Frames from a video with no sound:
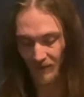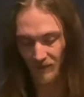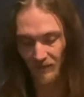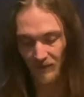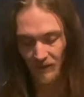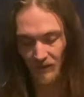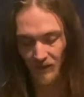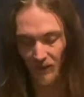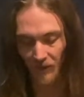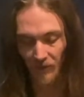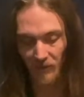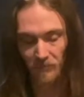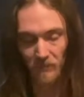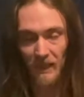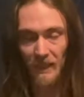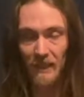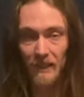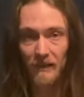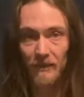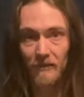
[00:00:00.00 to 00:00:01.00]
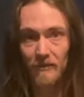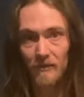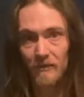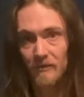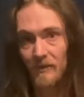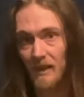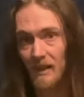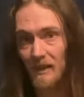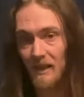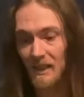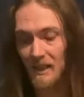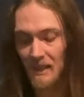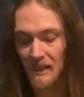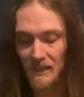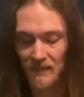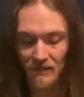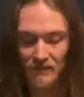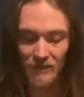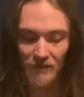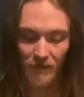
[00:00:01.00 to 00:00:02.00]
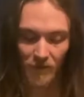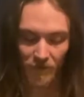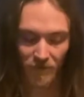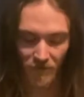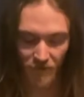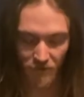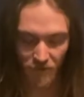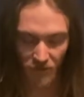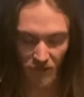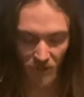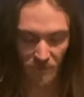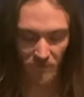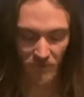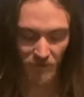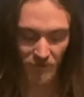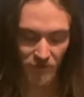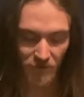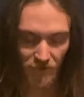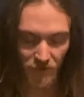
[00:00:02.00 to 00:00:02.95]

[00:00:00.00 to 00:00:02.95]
it made it very easier for drummers